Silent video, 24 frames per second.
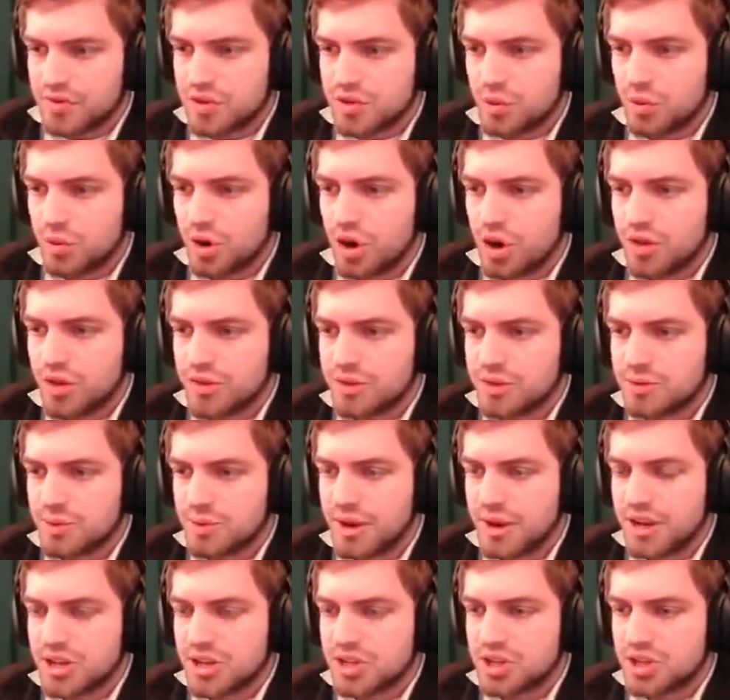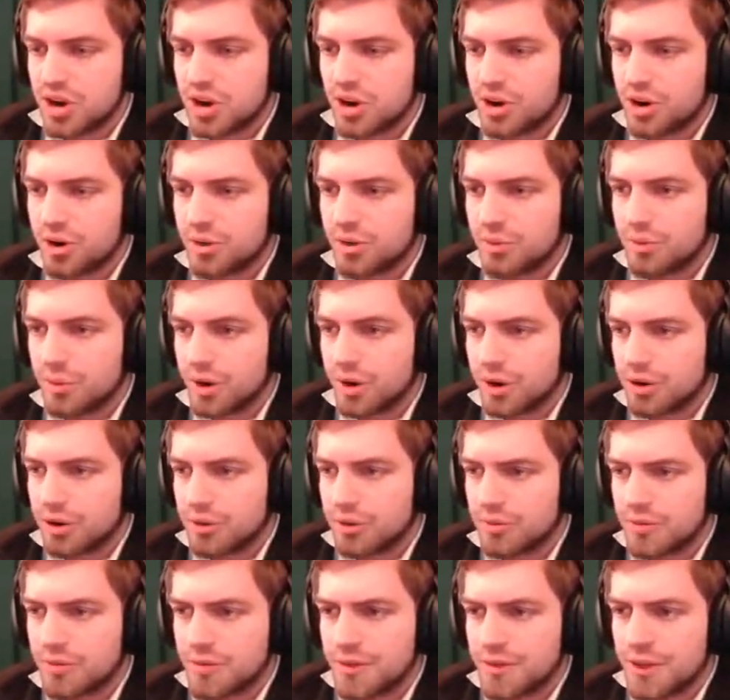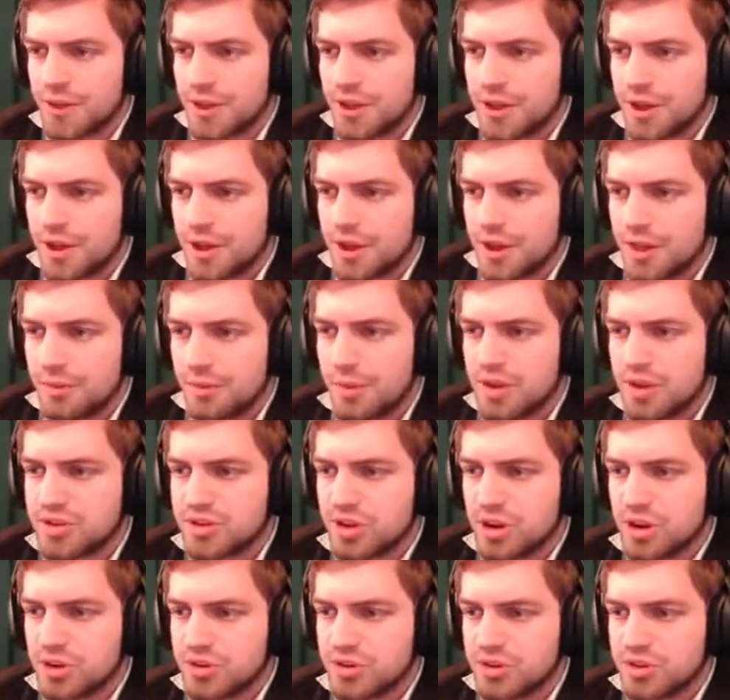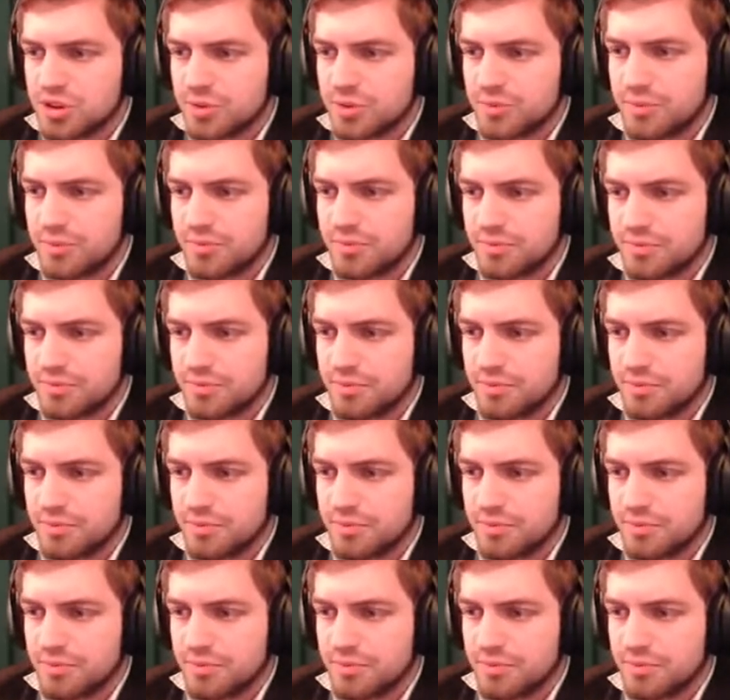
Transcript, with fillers: So we're on this planet Scar where the monster hunters are